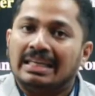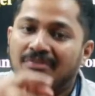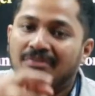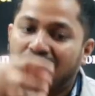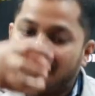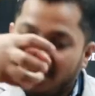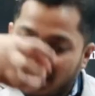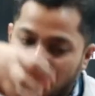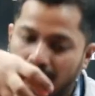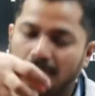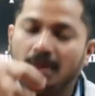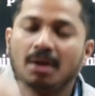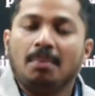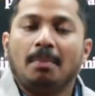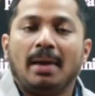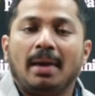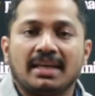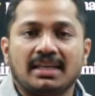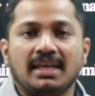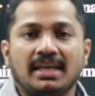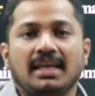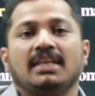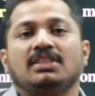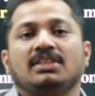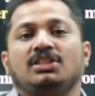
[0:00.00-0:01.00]
feeble
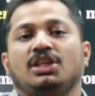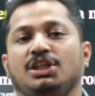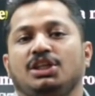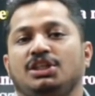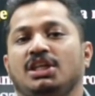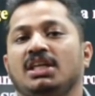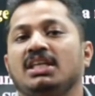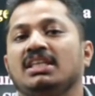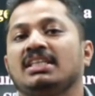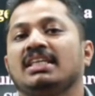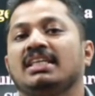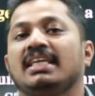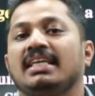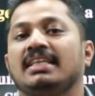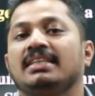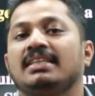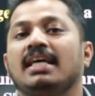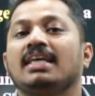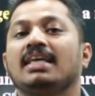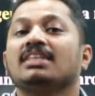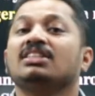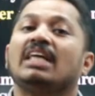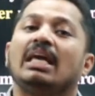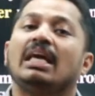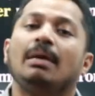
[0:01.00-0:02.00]
magnetization in
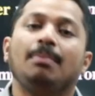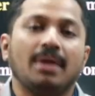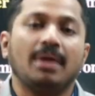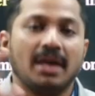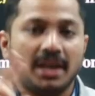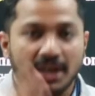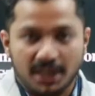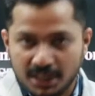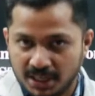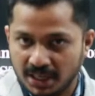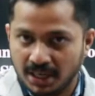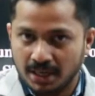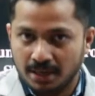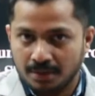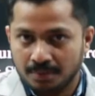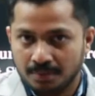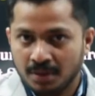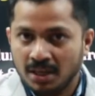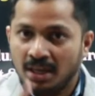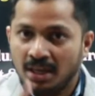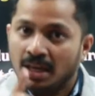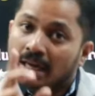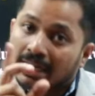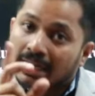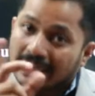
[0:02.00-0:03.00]
the same direction.
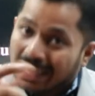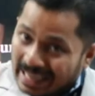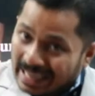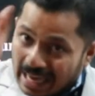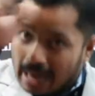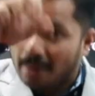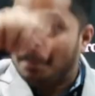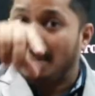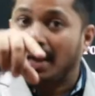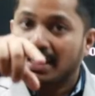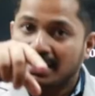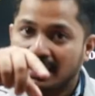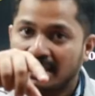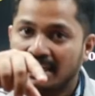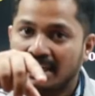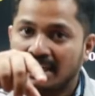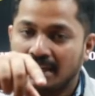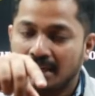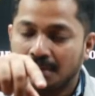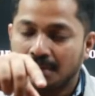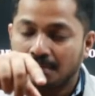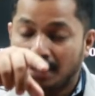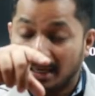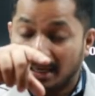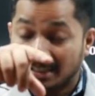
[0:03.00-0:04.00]

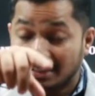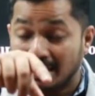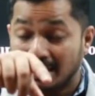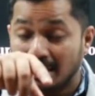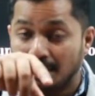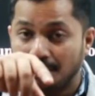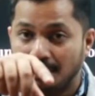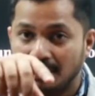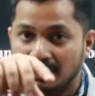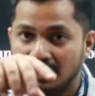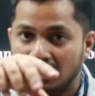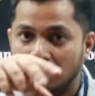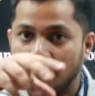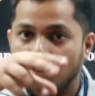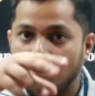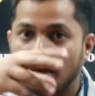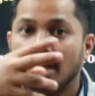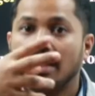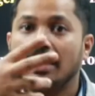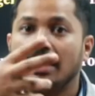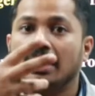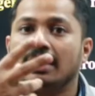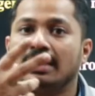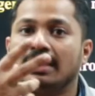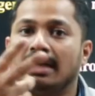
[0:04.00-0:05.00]
Diamagnetic material will
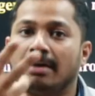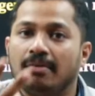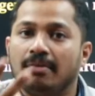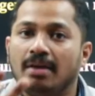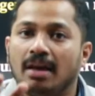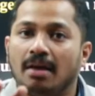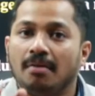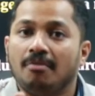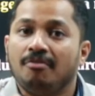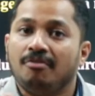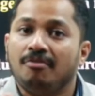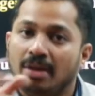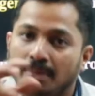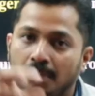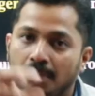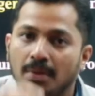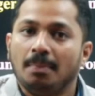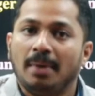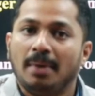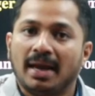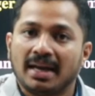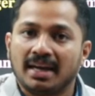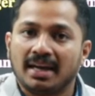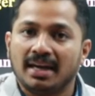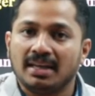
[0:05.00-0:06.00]
develop feeble
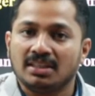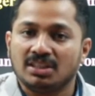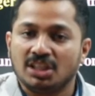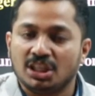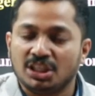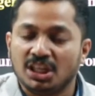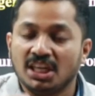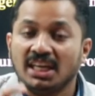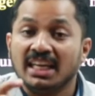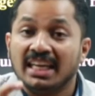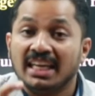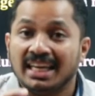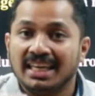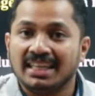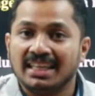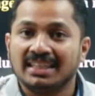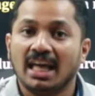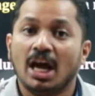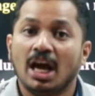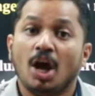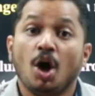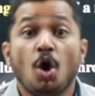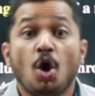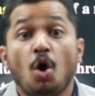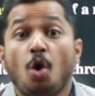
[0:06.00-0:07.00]
magnetization in
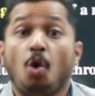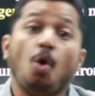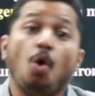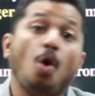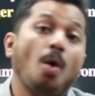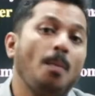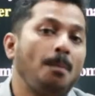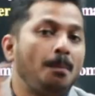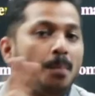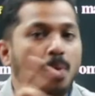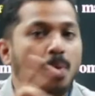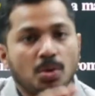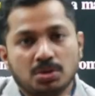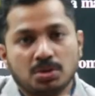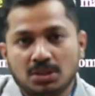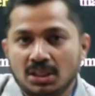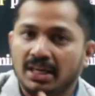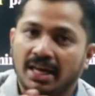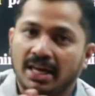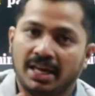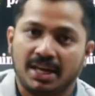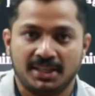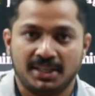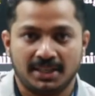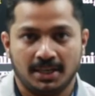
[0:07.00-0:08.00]
the opposite
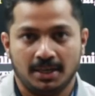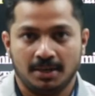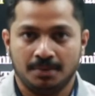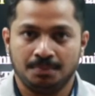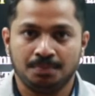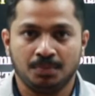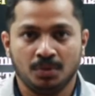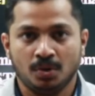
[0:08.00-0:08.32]
direction.